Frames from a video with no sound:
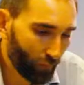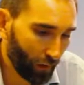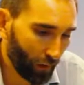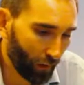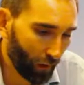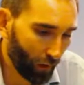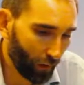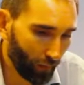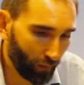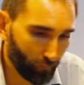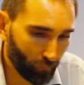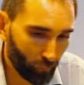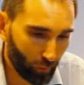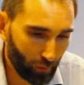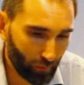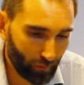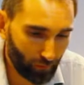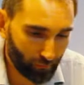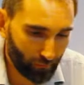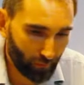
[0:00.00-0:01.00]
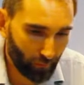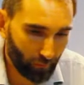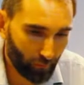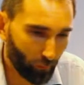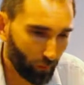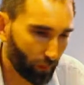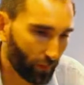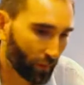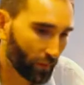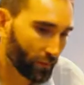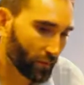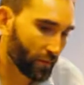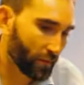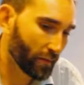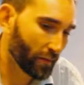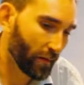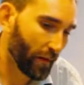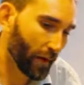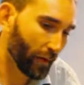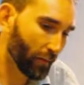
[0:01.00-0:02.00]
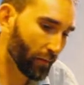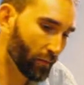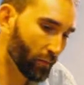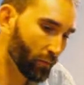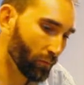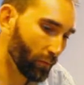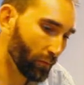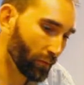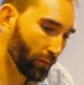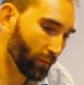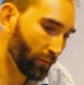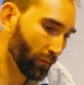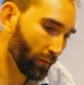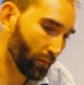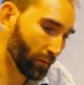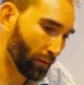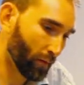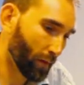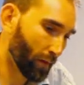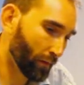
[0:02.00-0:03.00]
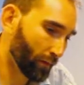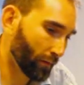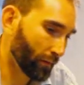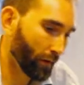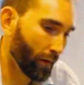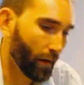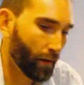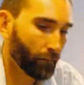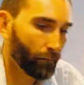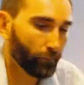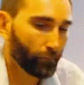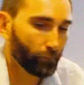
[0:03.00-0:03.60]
Alright, well, tell you what, let's just attack you with this Fun Colossus guy.